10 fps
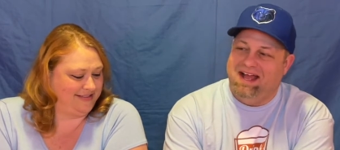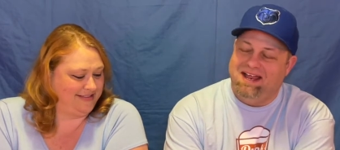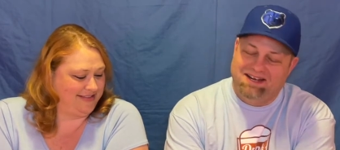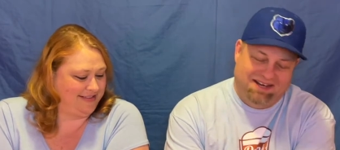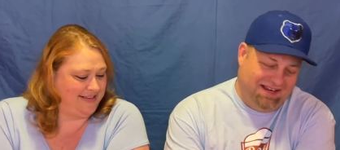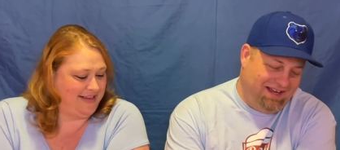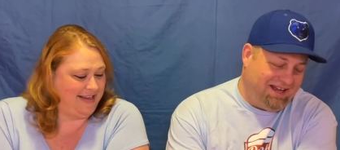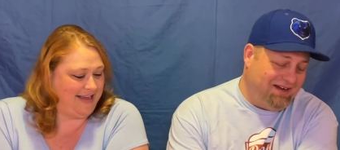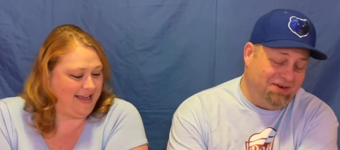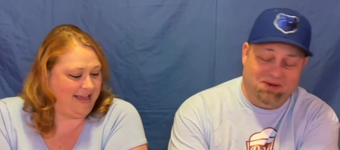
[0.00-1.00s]
Speaker 1: I
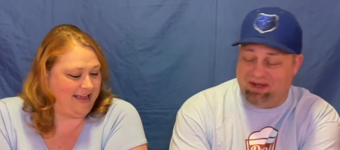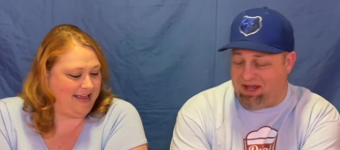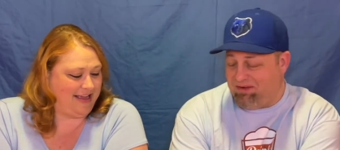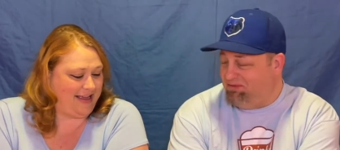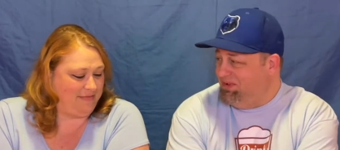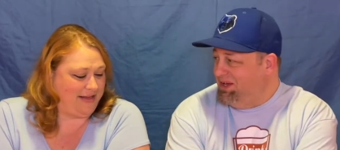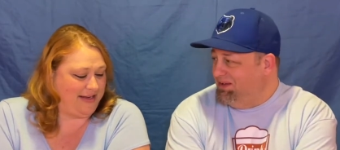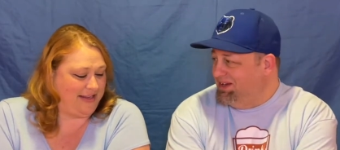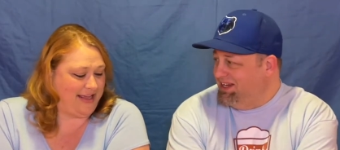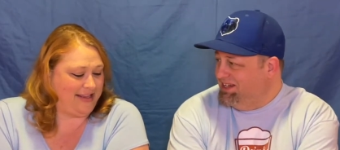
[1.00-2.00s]
don't know I
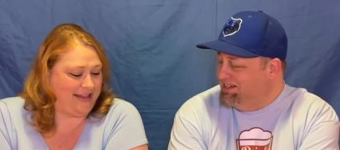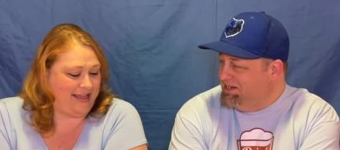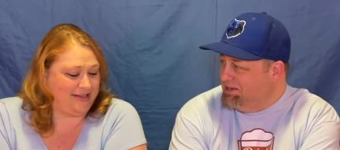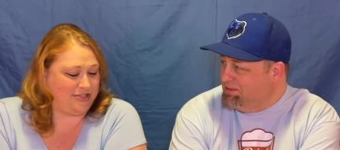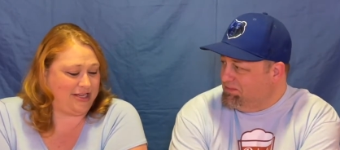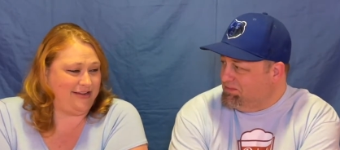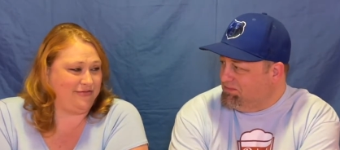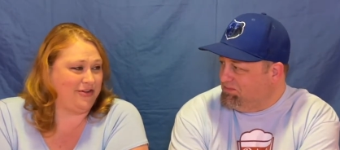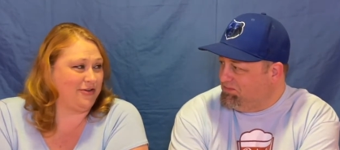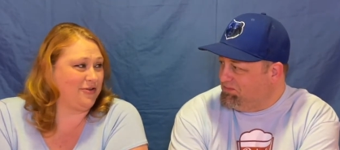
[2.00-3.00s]
mean, about, they,
Speaker 2: they
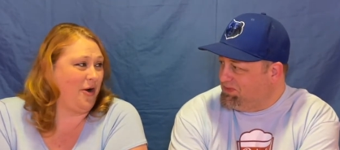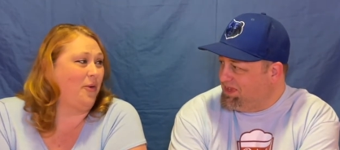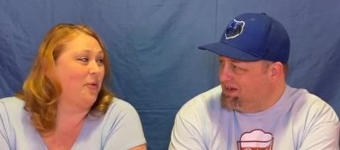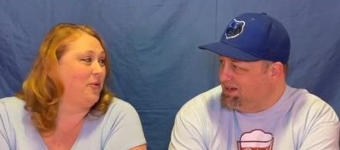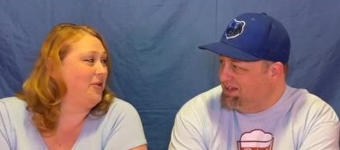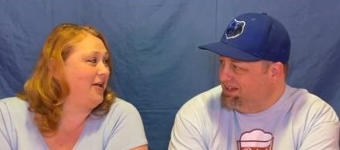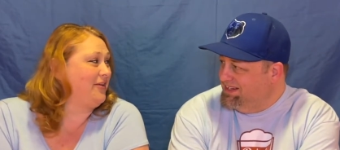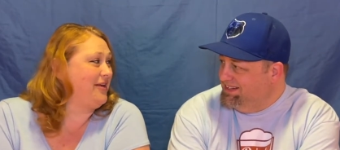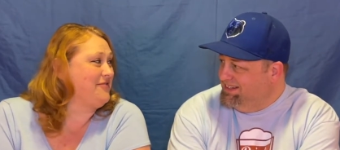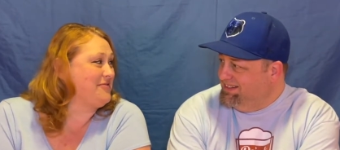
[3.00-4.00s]
achieved their goal.
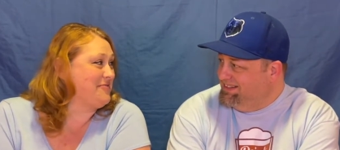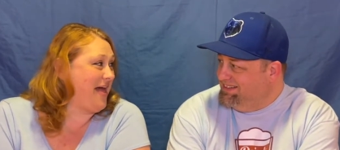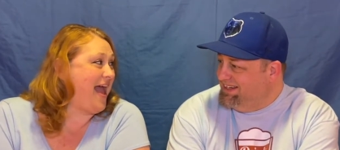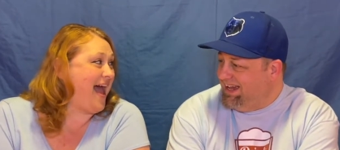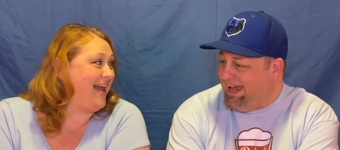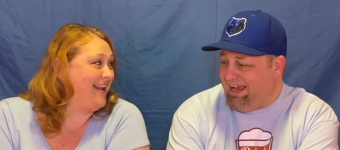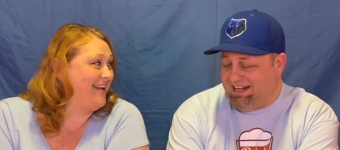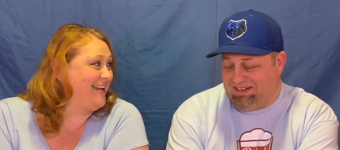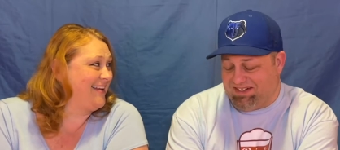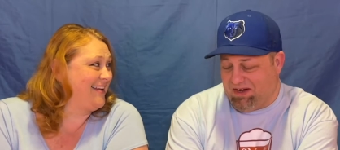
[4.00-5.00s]
I'll give them that.
Speaker 1: I
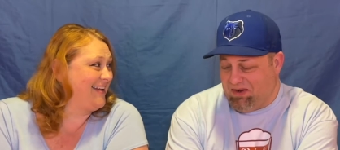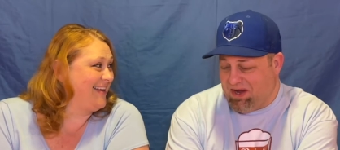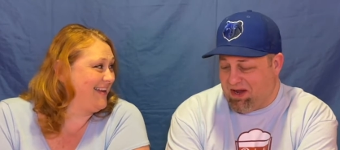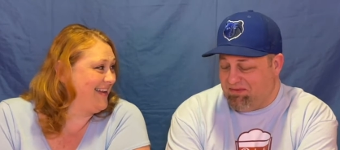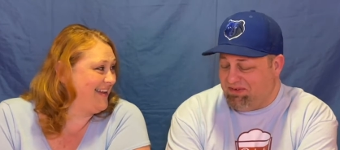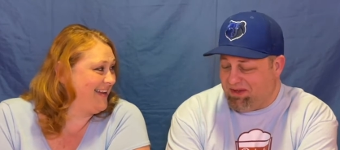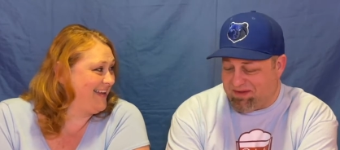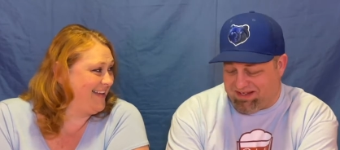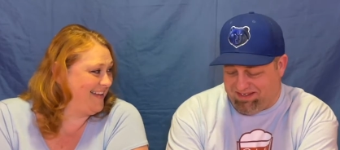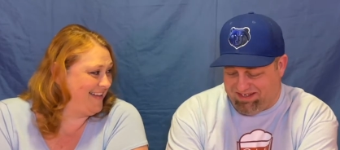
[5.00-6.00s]
don't know how I feel
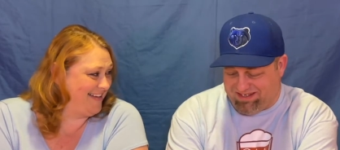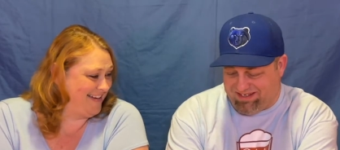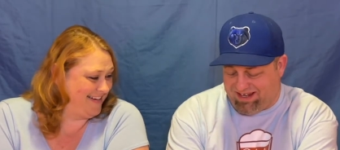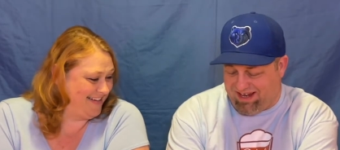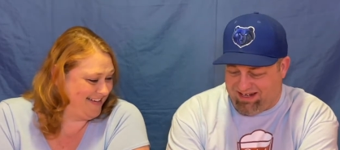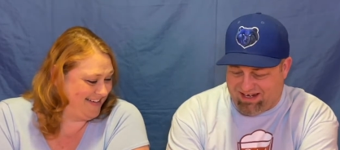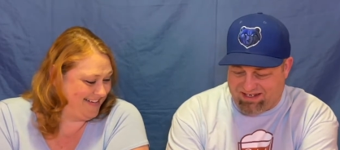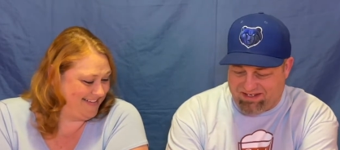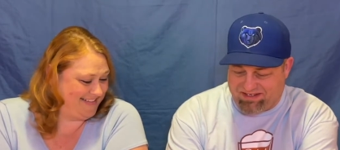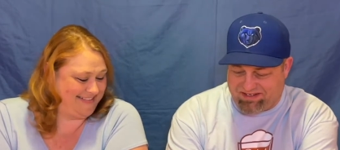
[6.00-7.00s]
about this. I, I
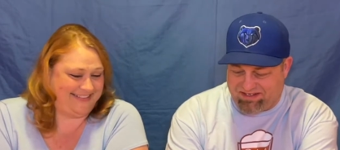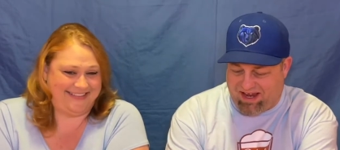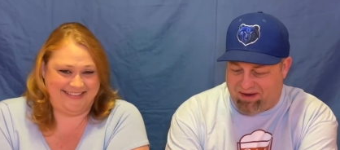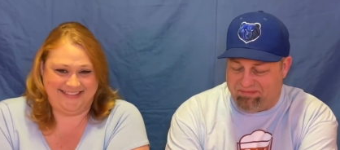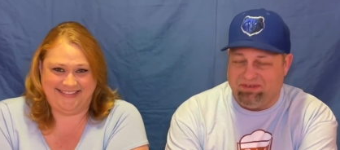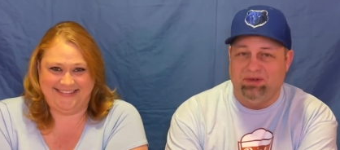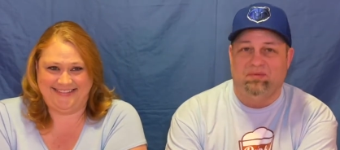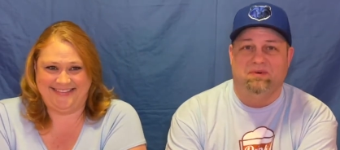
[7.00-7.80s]
just, I'm super